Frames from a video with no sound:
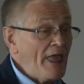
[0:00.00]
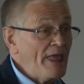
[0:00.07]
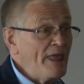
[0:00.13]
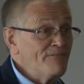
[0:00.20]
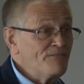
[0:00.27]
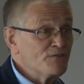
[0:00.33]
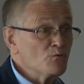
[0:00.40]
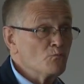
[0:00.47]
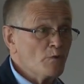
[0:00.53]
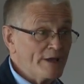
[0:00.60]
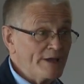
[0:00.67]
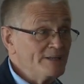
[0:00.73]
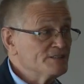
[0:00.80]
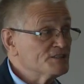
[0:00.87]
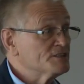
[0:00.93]
If you
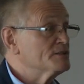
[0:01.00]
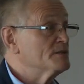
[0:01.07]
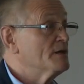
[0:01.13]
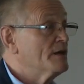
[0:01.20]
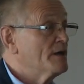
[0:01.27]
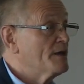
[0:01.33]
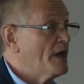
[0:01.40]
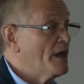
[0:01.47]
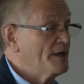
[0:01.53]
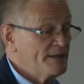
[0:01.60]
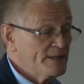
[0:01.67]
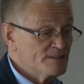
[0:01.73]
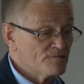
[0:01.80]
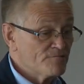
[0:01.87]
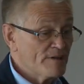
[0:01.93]
wish, an
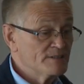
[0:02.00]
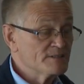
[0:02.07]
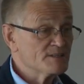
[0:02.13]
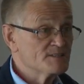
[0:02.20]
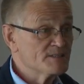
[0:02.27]
integrated